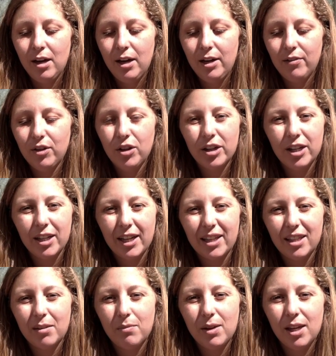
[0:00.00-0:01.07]
And if you look at
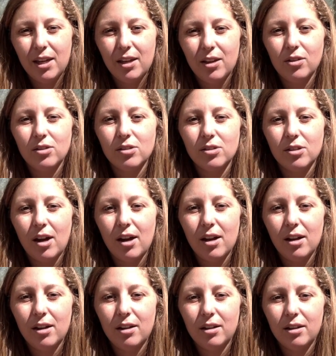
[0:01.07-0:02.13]
like the Meat Heals
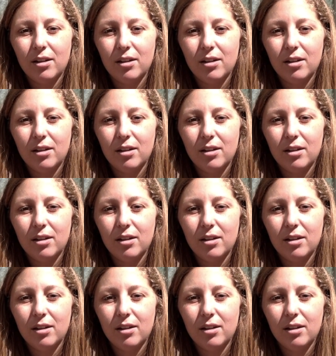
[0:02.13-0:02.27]
site,